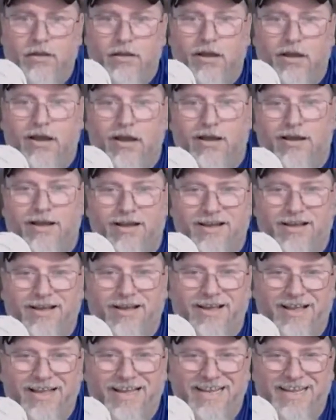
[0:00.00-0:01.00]

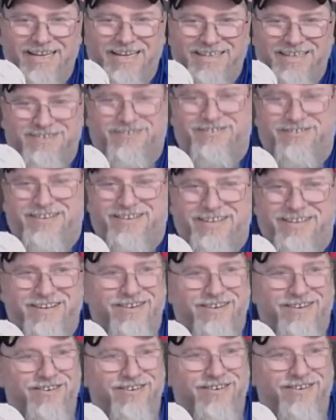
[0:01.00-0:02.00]
you're going to get
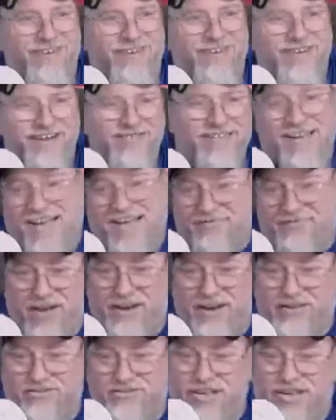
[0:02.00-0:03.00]
Ohio State. That's fine.
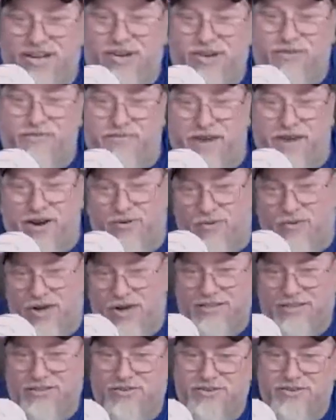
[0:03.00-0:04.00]
I'll set it on fire while
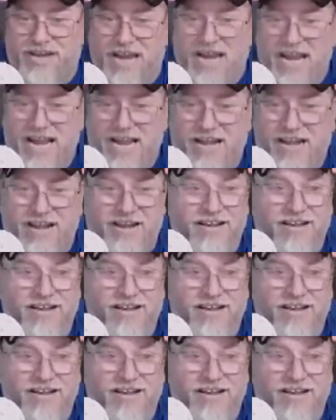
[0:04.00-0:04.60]
it's on your head.